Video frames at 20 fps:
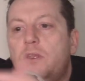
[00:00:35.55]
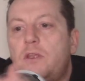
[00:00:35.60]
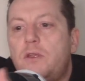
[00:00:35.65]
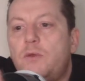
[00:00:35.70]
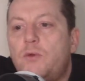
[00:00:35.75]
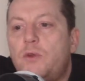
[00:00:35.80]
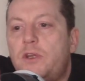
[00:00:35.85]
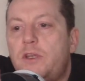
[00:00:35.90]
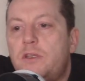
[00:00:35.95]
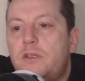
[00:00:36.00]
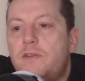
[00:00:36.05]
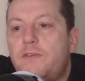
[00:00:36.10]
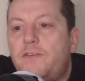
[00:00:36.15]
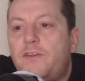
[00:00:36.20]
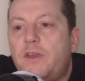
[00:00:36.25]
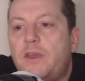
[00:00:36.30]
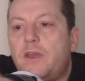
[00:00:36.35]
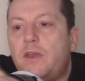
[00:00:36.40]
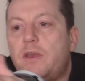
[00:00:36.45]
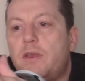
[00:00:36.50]
you would
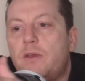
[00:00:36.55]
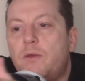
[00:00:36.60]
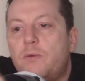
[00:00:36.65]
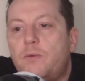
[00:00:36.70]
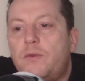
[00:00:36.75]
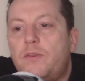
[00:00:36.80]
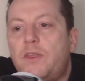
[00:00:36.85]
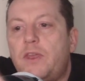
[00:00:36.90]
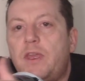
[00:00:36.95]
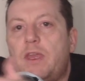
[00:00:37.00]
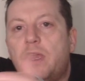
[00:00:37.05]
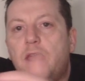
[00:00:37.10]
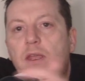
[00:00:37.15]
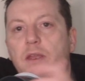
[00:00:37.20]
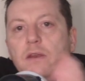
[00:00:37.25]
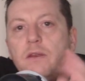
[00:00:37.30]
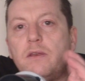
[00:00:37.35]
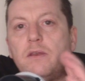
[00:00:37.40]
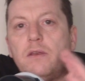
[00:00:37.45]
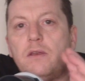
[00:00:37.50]
interfere with the
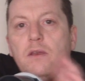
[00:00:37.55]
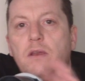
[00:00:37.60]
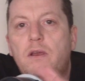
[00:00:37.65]
gain